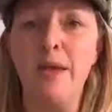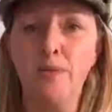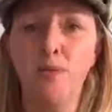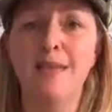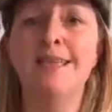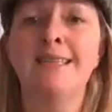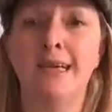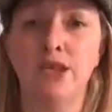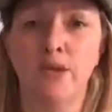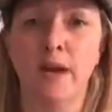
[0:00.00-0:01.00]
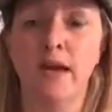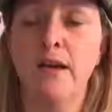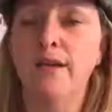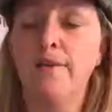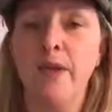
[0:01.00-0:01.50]
People were listening to
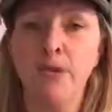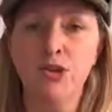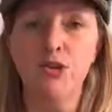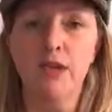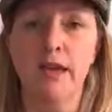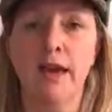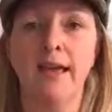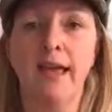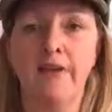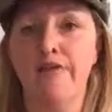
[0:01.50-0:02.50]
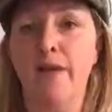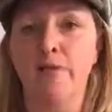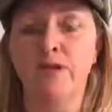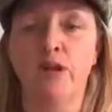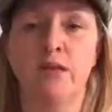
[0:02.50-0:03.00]
it, they were doing it and getting
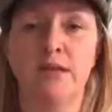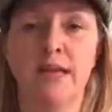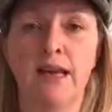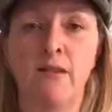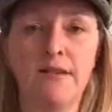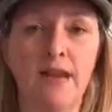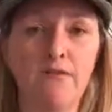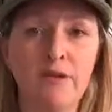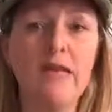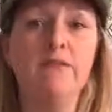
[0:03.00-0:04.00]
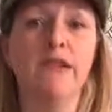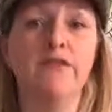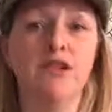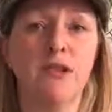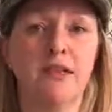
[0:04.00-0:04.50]
fab results. And then I was getting really, really
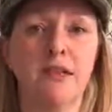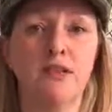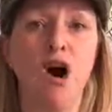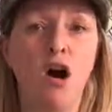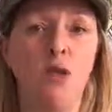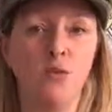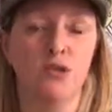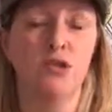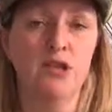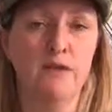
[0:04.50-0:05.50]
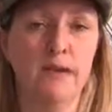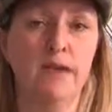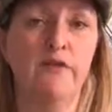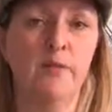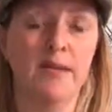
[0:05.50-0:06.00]
frustrated because I wasn't doing
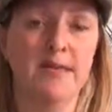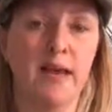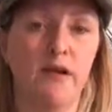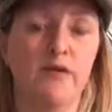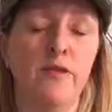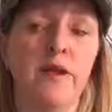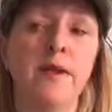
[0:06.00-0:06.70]
it for myself.